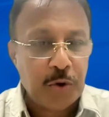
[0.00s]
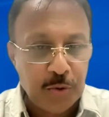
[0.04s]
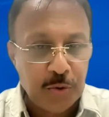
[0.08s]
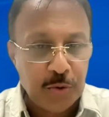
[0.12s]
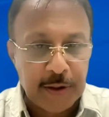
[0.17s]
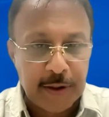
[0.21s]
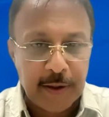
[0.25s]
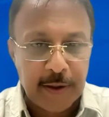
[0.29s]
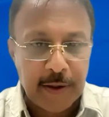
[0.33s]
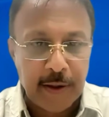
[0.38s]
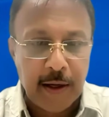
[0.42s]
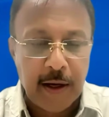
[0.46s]

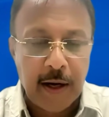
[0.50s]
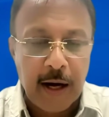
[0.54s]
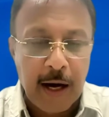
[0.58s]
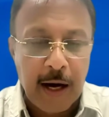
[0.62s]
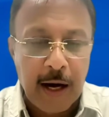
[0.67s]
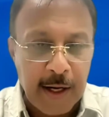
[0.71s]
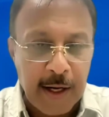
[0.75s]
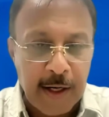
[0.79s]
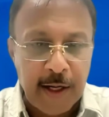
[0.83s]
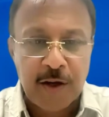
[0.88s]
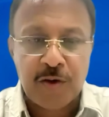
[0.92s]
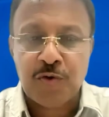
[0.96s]
to the
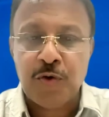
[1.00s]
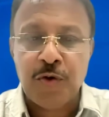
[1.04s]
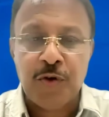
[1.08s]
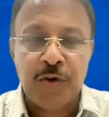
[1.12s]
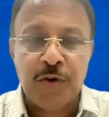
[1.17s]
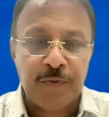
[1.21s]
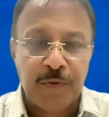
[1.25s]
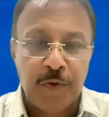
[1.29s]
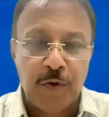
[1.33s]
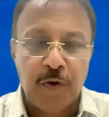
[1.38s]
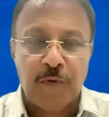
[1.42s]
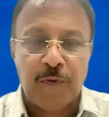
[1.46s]
RA
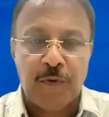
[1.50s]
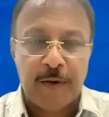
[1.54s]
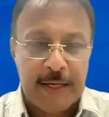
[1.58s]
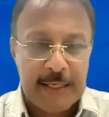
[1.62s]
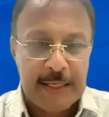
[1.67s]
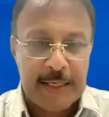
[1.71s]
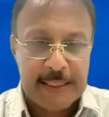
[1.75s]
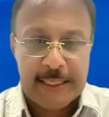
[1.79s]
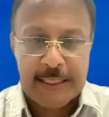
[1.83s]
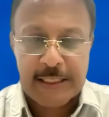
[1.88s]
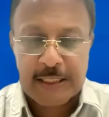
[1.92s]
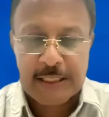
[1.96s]
Zones
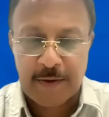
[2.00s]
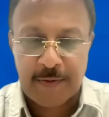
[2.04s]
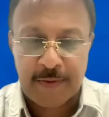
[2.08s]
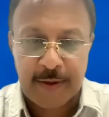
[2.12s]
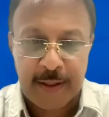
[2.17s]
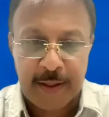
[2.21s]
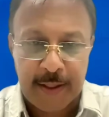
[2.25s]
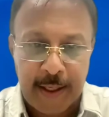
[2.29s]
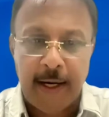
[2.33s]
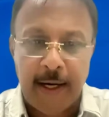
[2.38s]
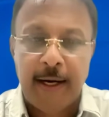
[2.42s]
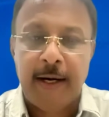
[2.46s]

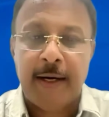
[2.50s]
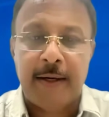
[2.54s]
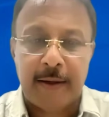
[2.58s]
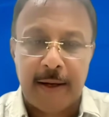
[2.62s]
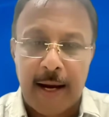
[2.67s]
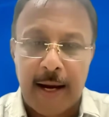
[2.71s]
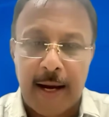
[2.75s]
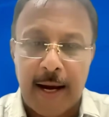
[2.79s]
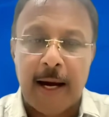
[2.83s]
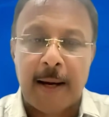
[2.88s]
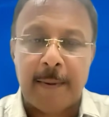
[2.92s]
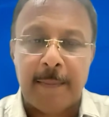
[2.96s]

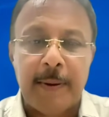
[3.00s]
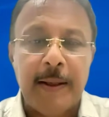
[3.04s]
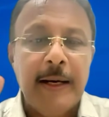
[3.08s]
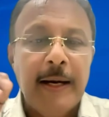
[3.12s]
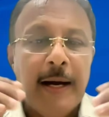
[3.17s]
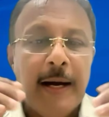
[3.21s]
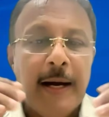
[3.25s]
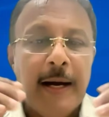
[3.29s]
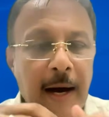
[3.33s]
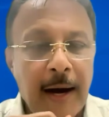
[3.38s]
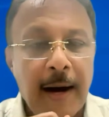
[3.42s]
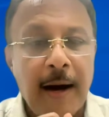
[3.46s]
45678 app,
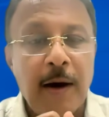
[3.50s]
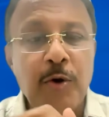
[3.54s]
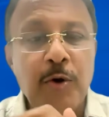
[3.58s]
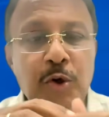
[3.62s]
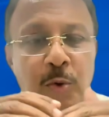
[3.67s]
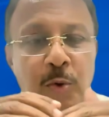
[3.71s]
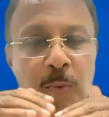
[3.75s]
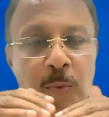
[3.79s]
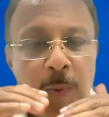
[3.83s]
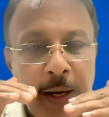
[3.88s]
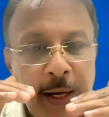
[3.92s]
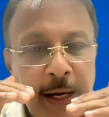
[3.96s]

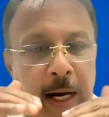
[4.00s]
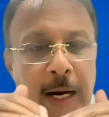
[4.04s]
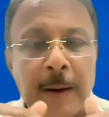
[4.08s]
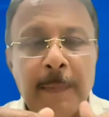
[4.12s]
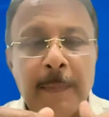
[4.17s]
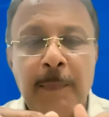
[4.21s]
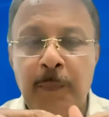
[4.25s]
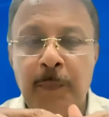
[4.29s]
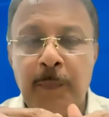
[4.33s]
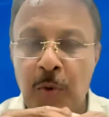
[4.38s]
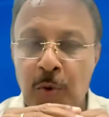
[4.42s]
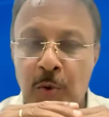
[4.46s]
how do I
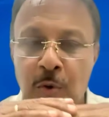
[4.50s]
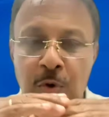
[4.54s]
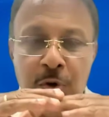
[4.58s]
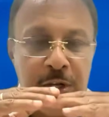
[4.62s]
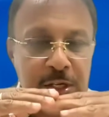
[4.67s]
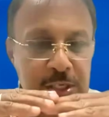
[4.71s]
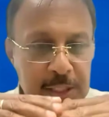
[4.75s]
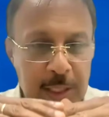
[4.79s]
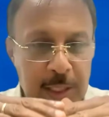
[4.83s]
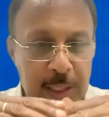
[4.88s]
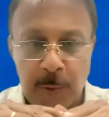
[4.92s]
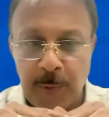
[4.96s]

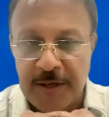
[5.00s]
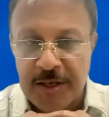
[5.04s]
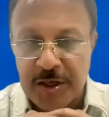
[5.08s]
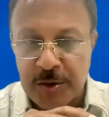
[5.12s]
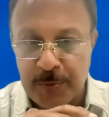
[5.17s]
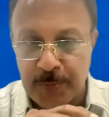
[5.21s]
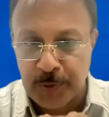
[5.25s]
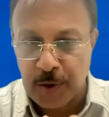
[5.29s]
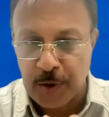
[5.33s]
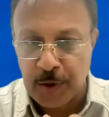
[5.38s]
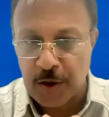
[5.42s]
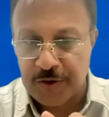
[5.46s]
upload
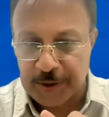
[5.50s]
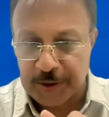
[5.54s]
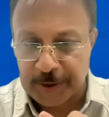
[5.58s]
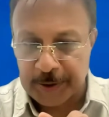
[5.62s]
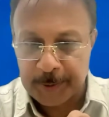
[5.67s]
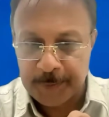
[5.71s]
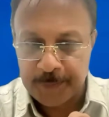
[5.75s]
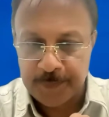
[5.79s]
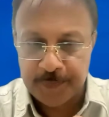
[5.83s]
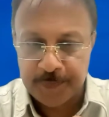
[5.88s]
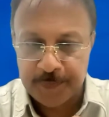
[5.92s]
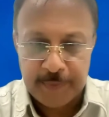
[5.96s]
service
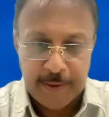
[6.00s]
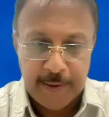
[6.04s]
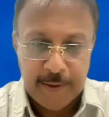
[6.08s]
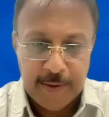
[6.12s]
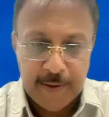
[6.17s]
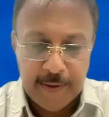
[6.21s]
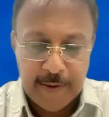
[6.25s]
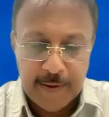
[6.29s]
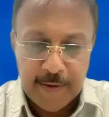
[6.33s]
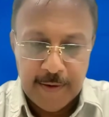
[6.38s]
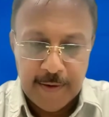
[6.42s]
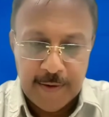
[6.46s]
project?
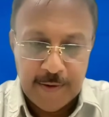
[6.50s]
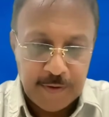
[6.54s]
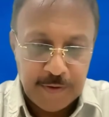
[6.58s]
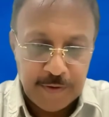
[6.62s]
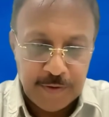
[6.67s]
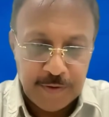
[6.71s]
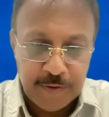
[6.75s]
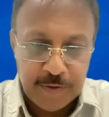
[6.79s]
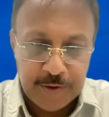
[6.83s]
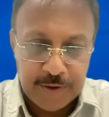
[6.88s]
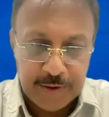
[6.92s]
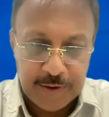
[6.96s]

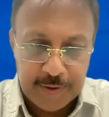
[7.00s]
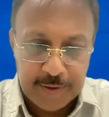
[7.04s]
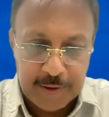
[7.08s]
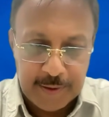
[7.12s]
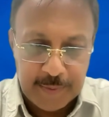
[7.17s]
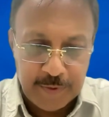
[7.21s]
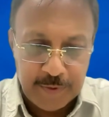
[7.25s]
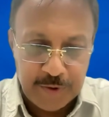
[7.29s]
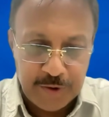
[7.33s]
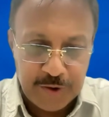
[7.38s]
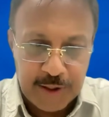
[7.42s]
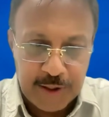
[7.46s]
So
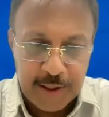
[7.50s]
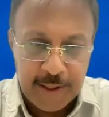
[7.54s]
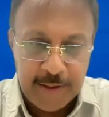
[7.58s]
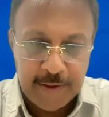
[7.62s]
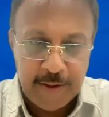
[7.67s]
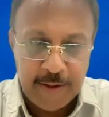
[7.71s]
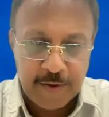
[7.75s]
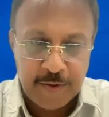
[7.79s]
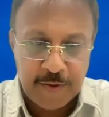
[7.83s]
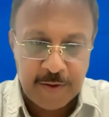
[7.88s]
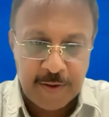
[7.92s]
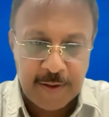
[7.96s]

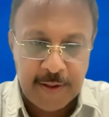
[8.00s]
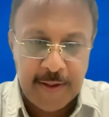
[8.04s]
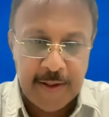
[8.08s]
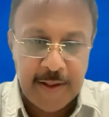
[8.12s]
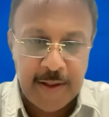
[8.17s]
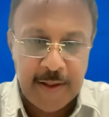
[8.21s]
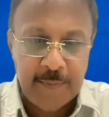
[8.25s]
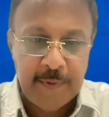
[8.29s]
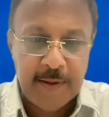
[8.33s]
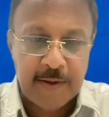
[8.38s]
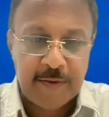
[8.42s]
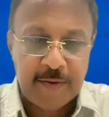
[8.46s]
sharing the
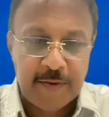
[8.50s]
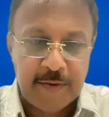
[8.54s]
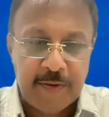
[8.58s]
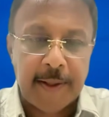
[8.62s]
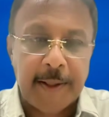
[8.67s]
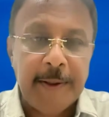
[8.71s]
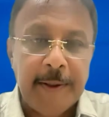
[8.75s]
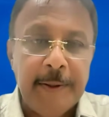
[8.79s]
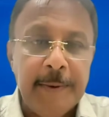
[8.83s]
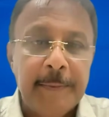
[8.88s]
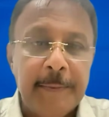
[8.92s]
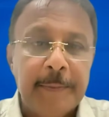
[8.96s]
screen, give me a
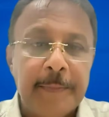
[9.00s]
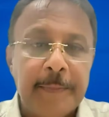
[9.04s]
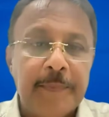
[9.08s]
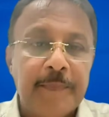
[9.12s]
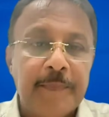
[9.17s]
second.